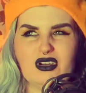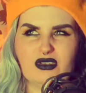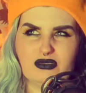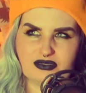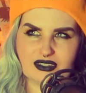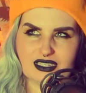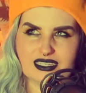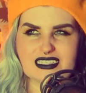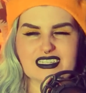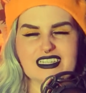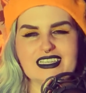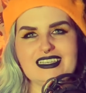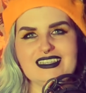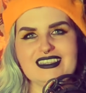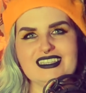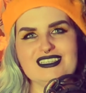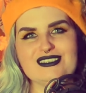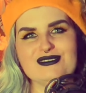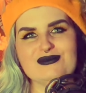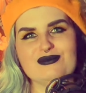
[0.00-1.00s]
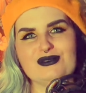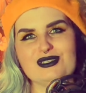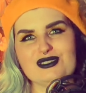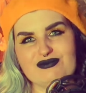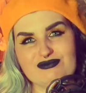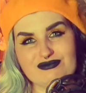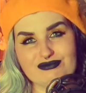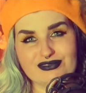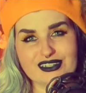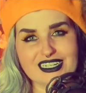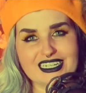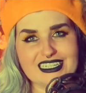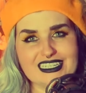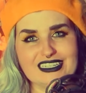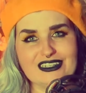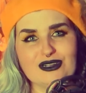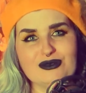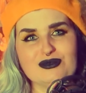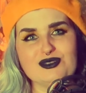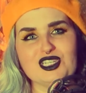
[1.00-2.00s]
Obviously, this wasn't really
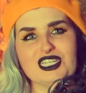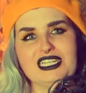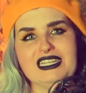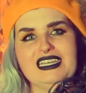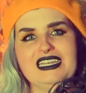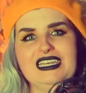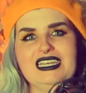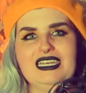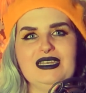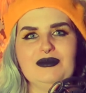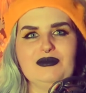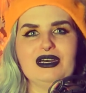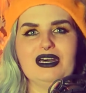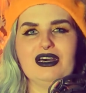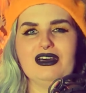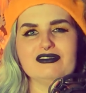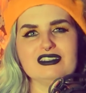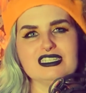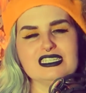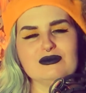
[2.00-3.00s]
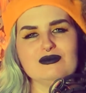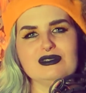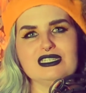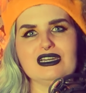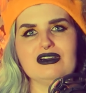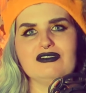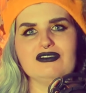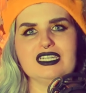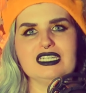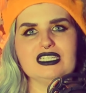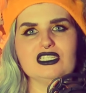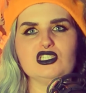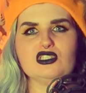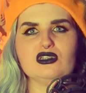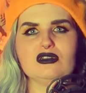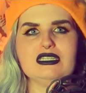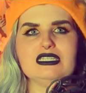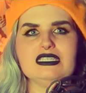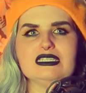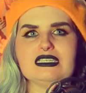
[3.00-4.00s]
an option, but after some delving,
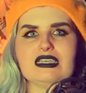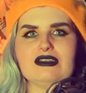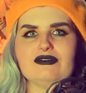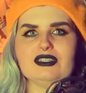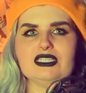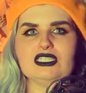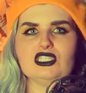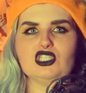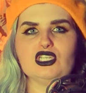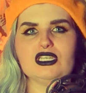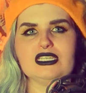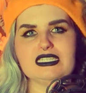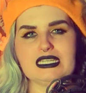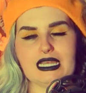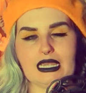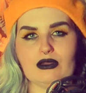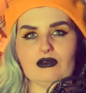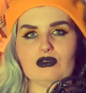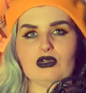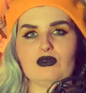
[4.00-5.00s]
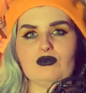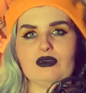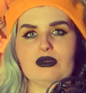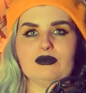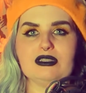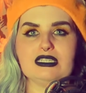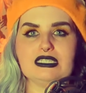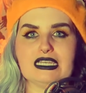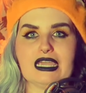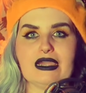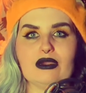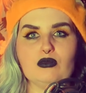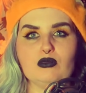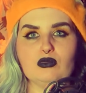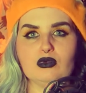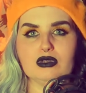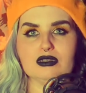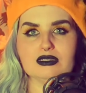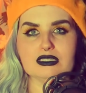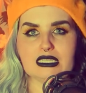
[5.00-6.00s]
John discovered just how corrupt the town
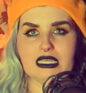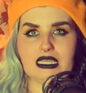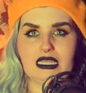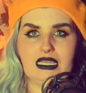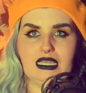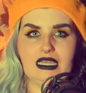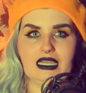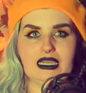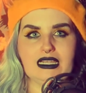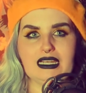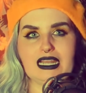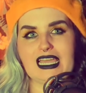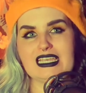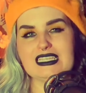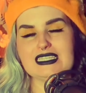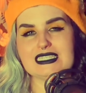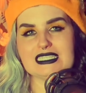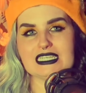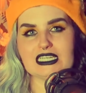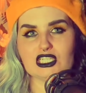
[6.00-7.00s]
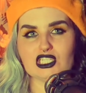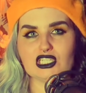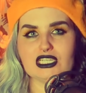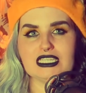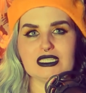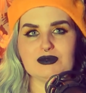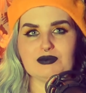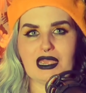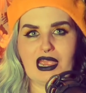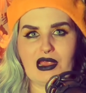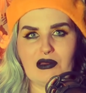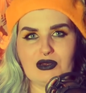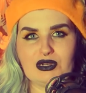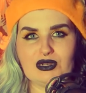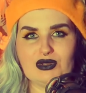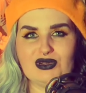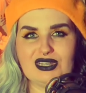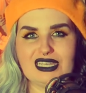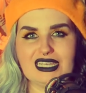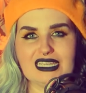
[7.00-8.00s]
was, and as such his
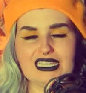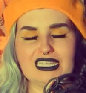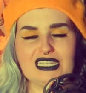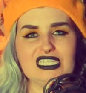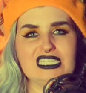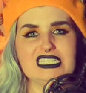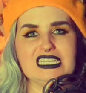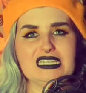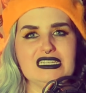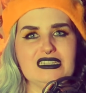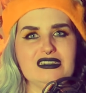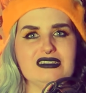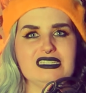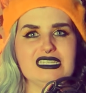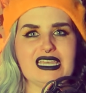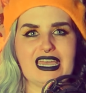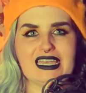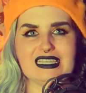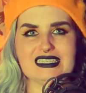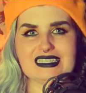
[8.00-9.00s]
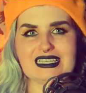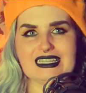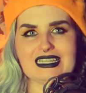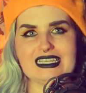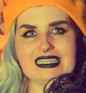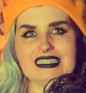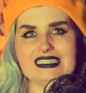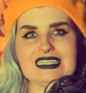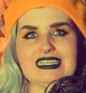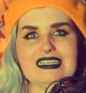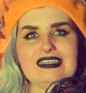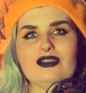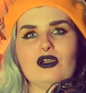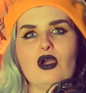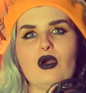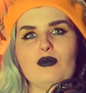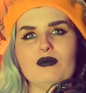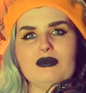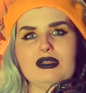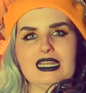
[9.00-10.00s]
paranoia continued to escalate in
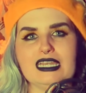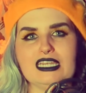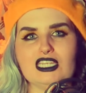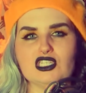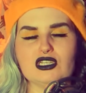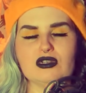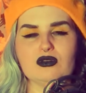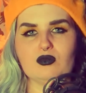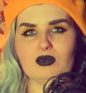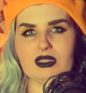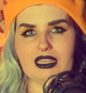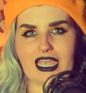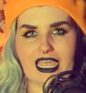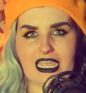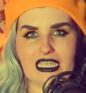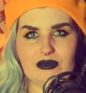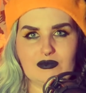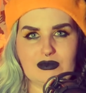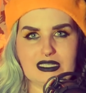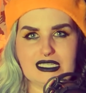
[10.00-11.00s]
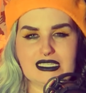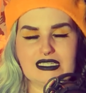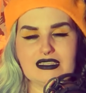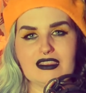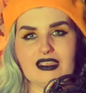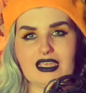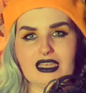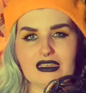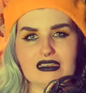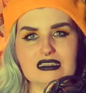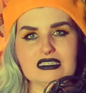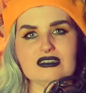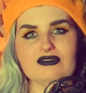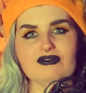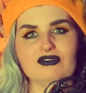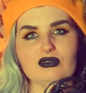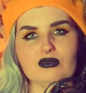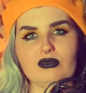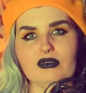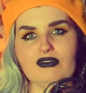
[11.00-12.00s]
combination with Amy's thirst
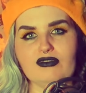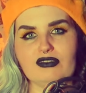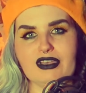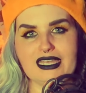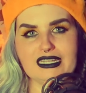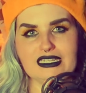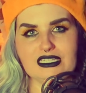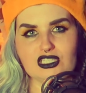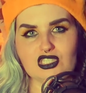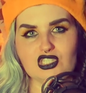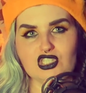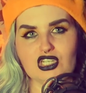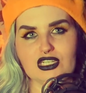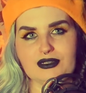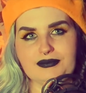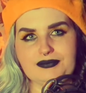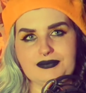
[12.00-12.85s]
for revenge.